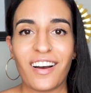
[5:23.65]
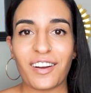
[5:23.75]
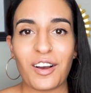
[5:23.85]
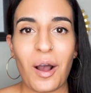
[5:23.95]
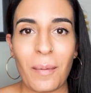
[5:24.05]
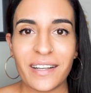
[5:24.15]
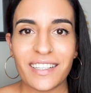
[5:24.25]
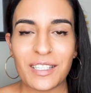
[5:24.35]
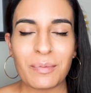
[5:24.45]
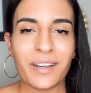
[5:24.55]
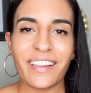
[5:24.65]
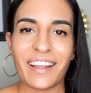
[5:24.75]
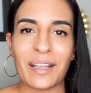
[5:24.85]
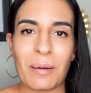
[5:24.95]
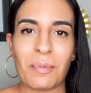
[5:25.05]
on a commenting spree and
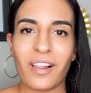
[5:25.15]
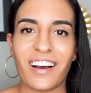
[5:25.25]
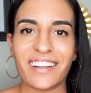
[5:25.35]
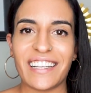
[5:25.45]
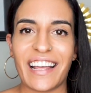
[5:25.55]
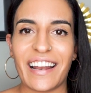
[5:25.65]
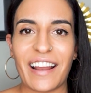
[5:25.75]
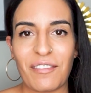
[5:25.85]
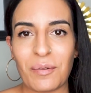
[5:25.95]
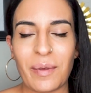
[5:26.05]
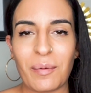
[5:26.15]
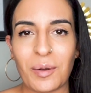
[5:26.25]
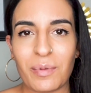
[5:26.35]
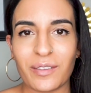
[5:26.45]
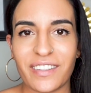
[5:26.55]
then get blocked and never be able
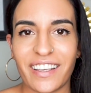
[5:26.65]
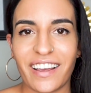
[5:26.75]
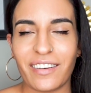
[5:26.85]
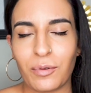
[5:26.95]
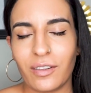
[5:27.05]
to post again.